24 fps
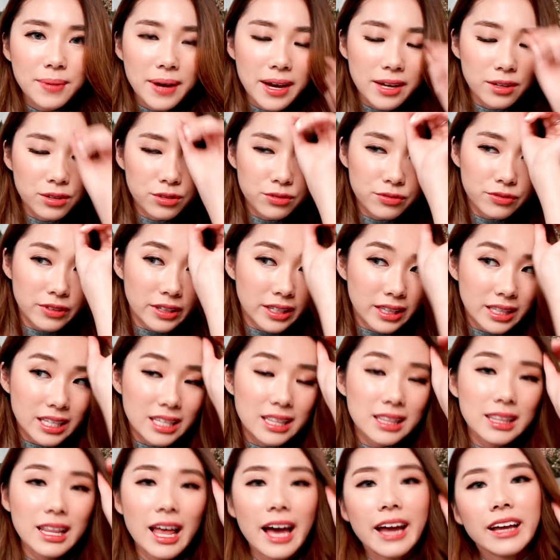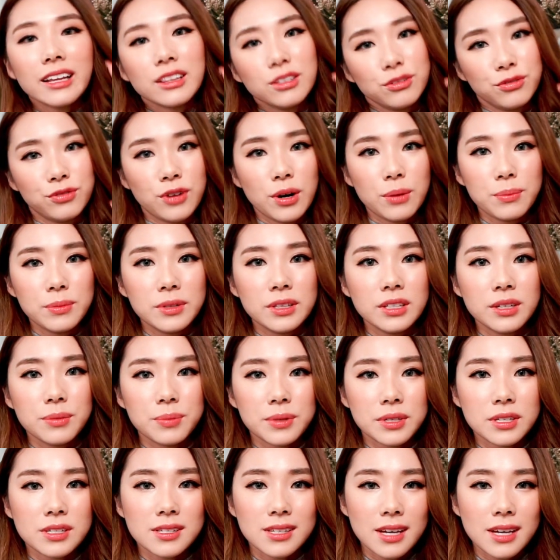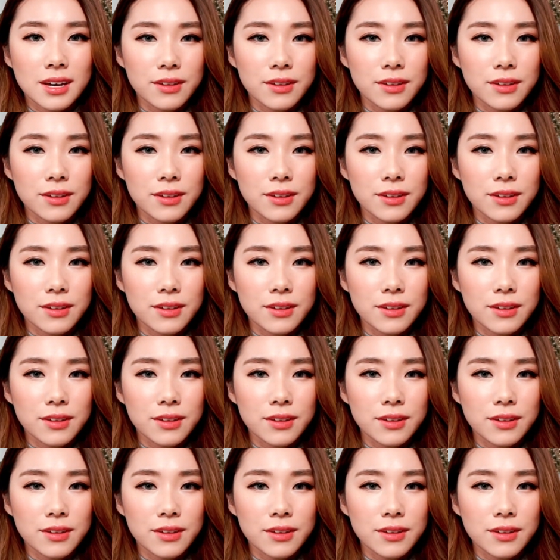but I don't really like the formula because